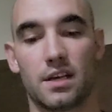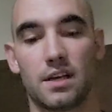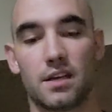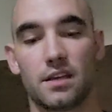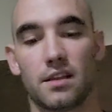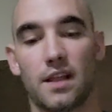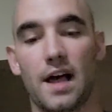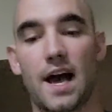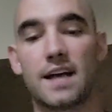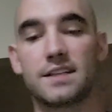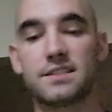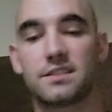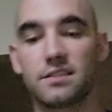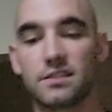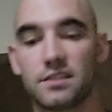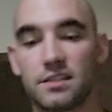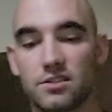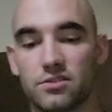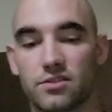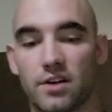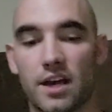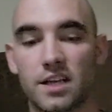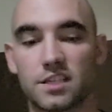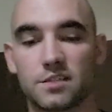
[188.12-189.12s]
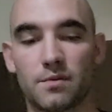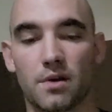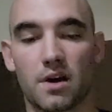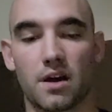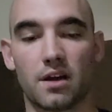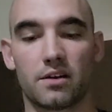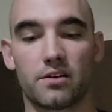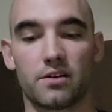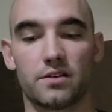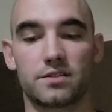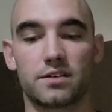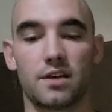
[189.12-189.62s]
Lastly,
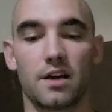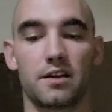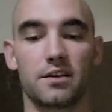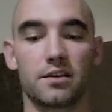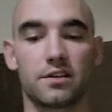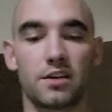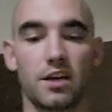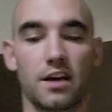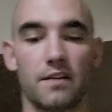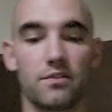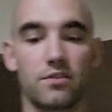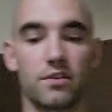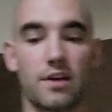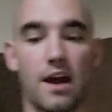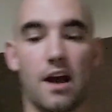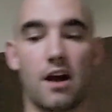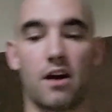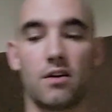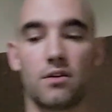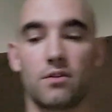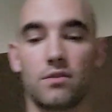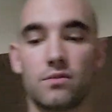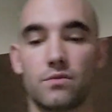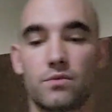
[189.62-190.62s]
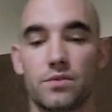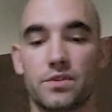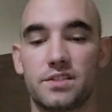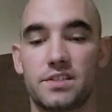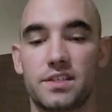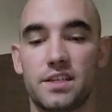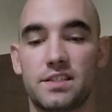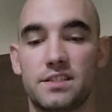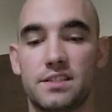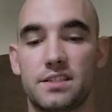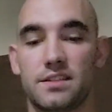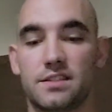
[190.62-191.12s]
Dreisbach goes on to cover how
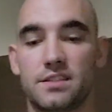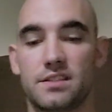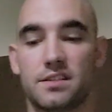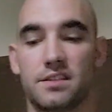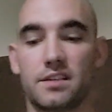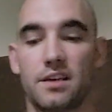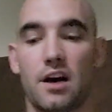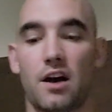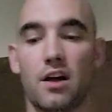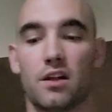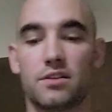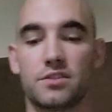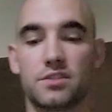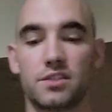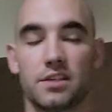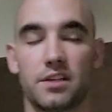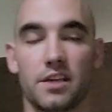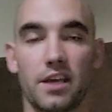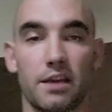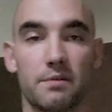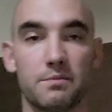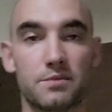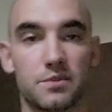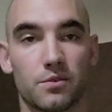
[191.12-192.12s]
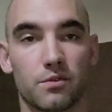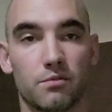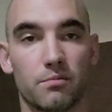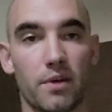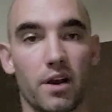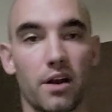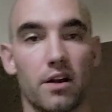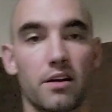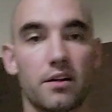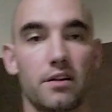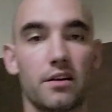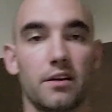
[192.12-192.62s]
resistance theology came to
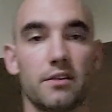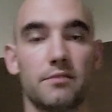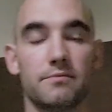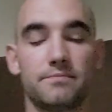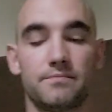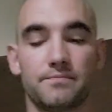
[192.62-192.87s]
America.